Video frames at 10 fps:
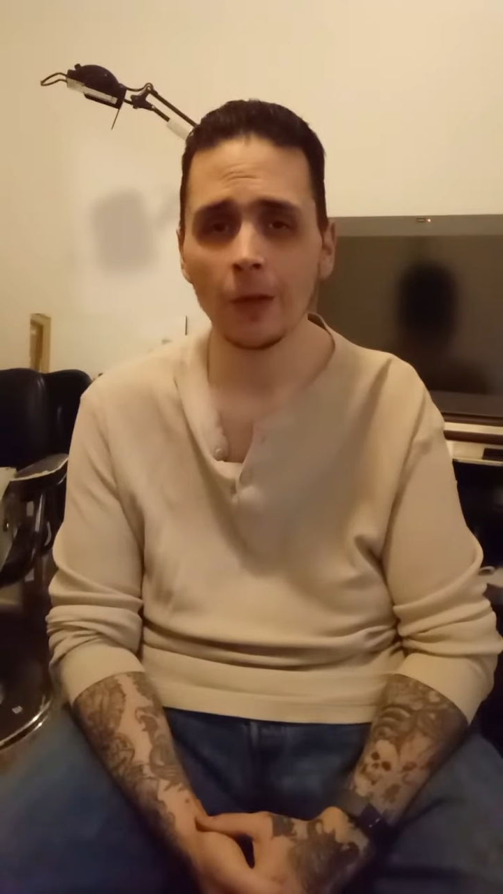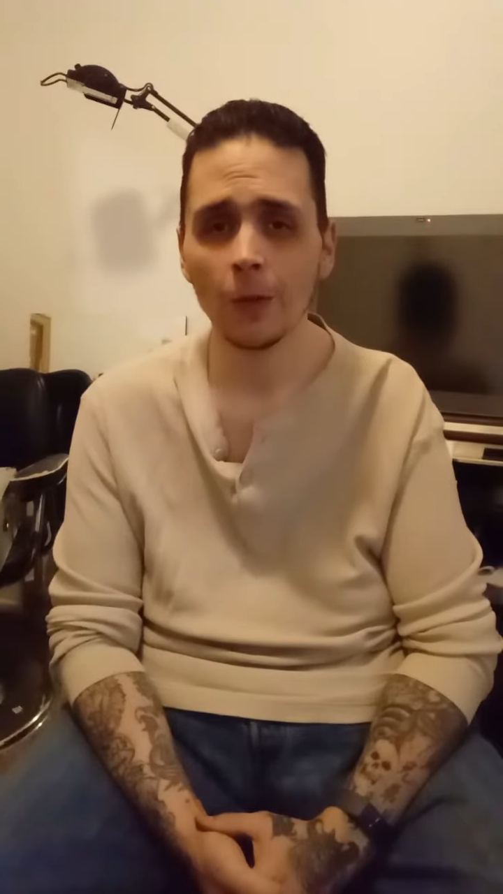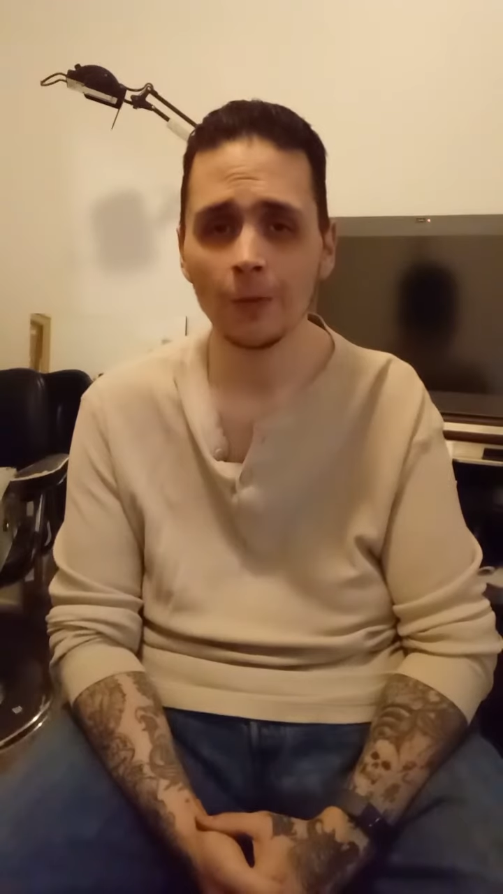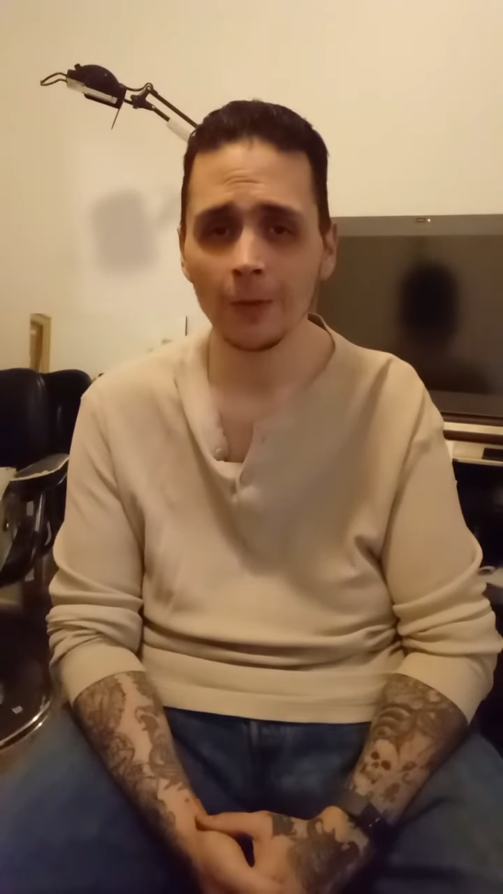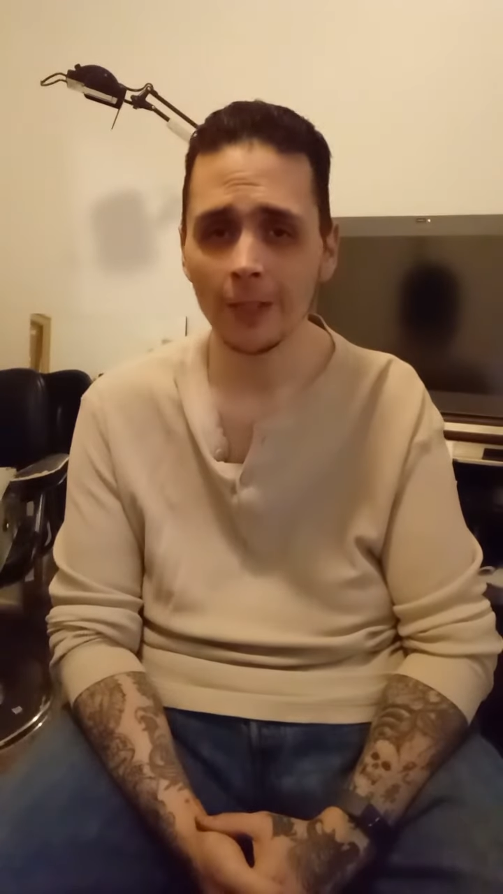
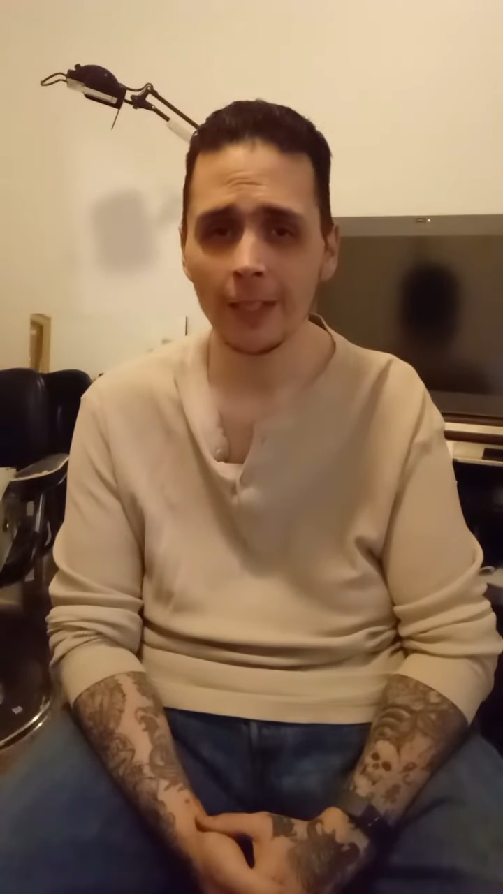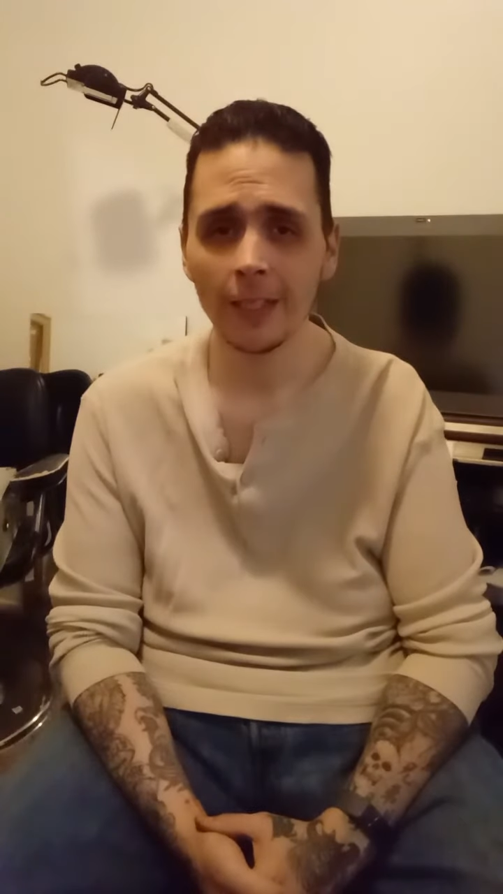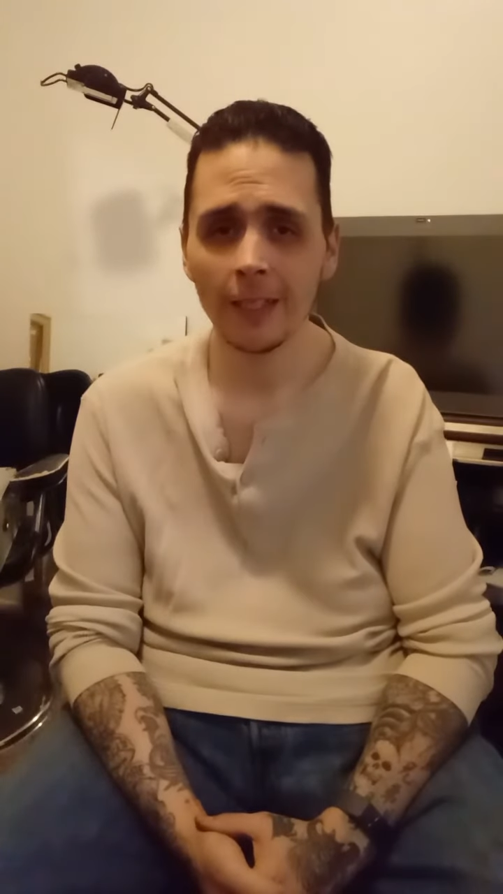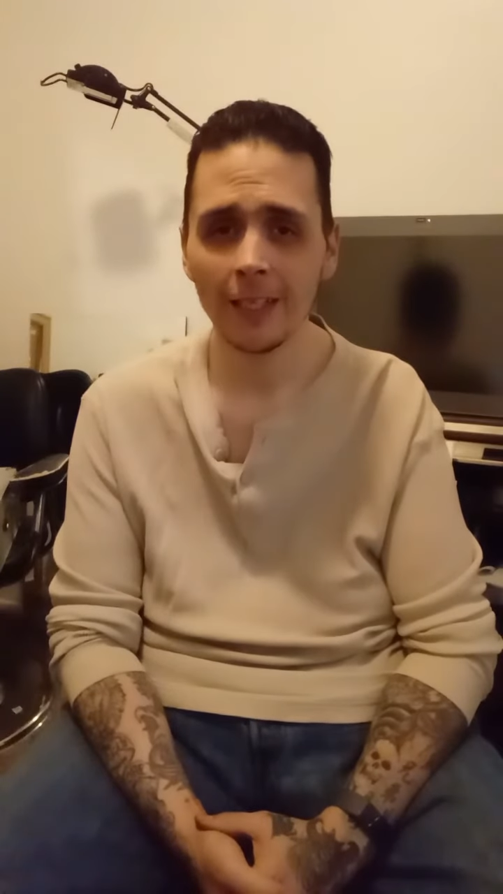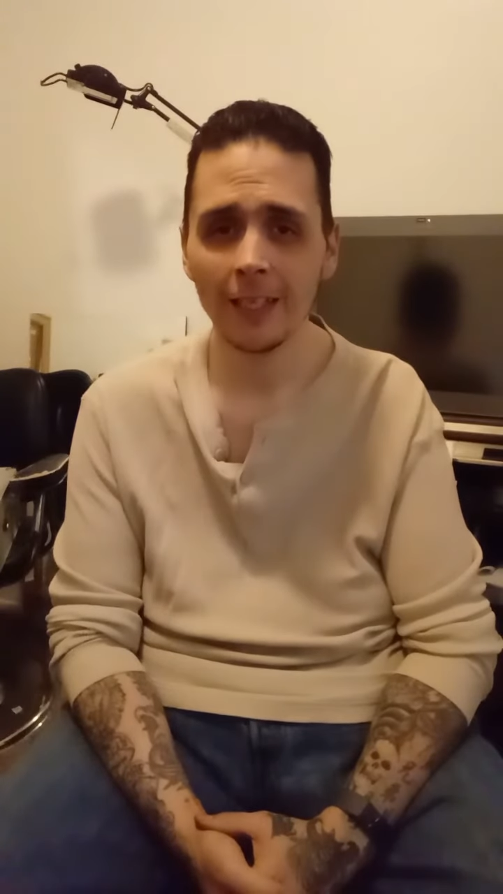
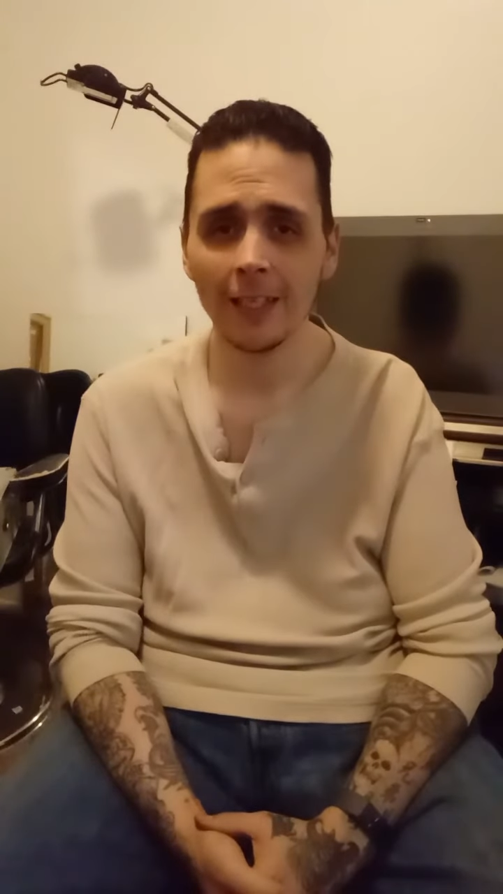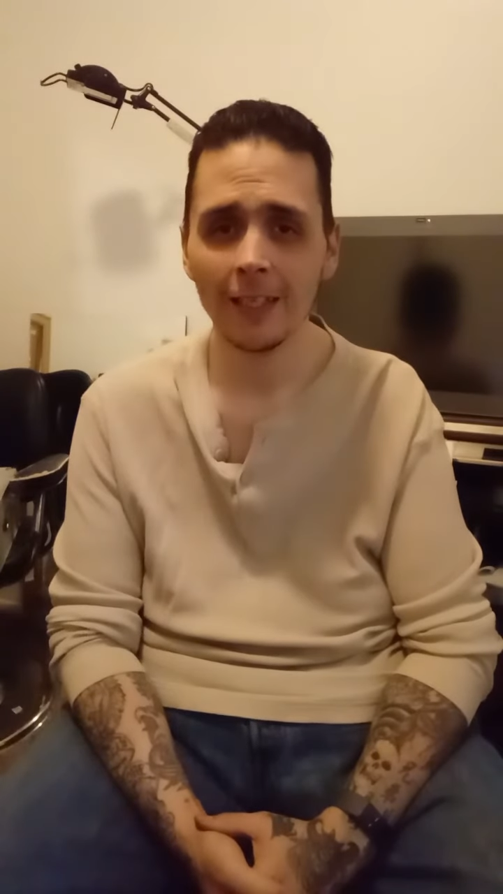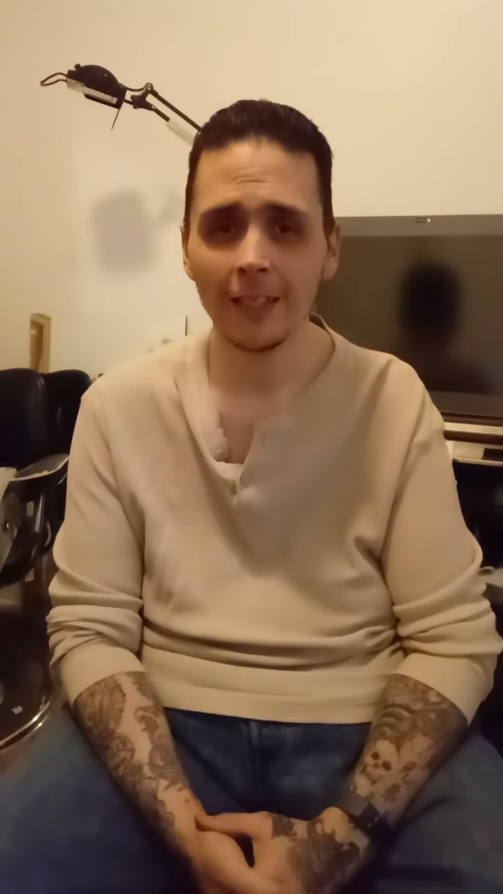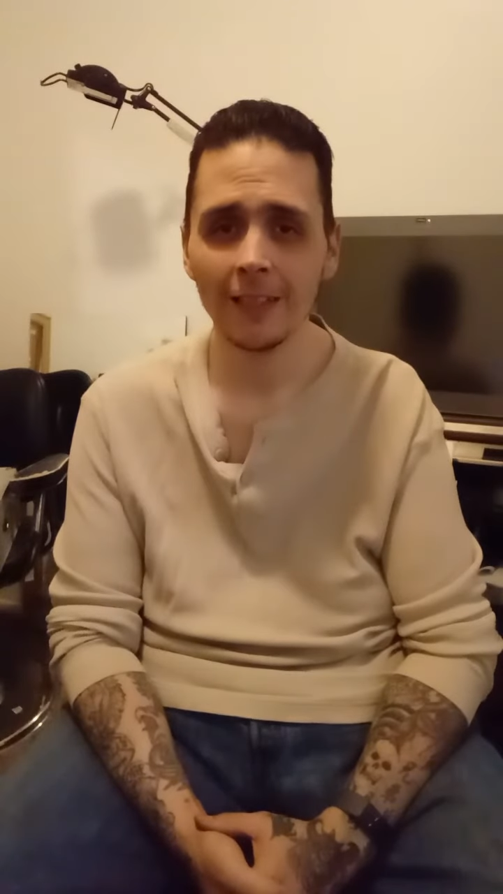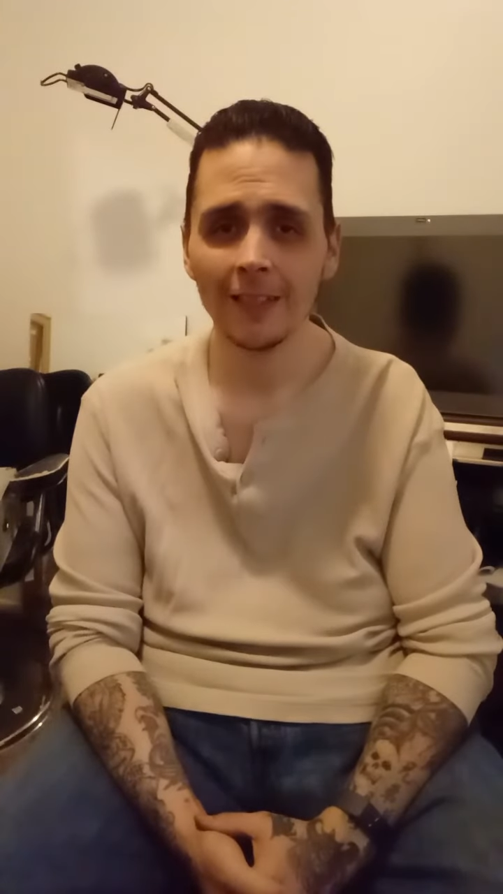hopefully
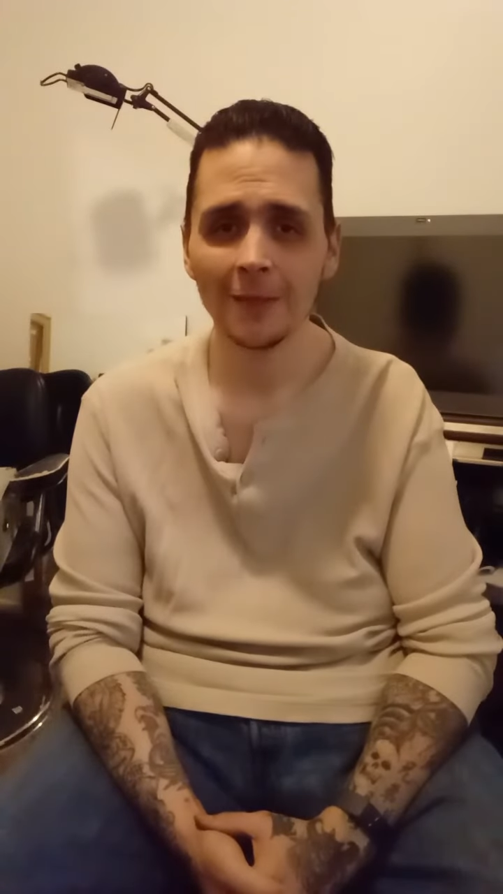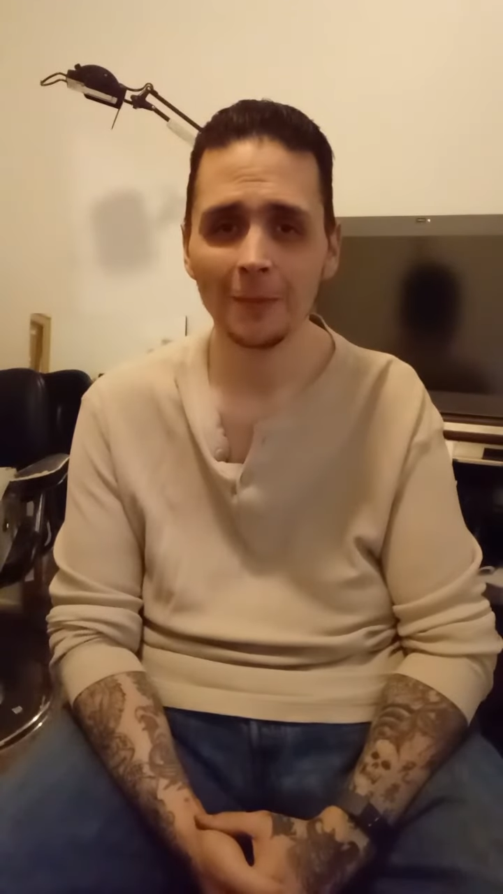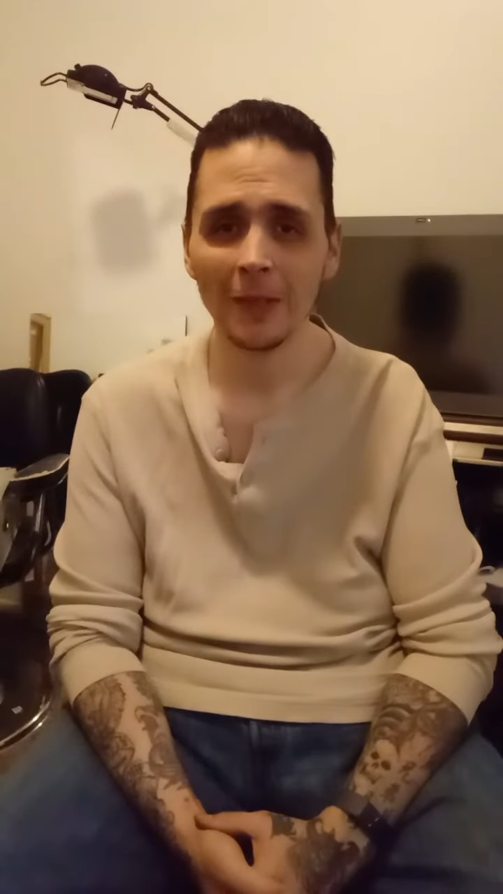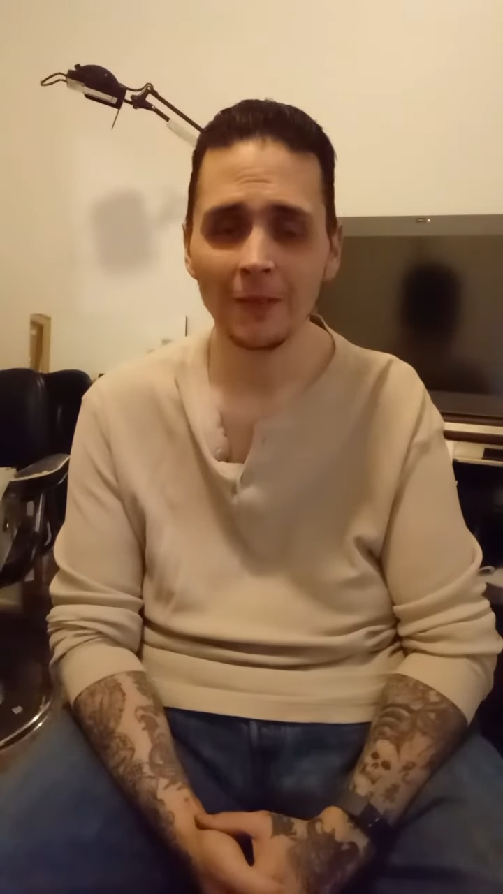my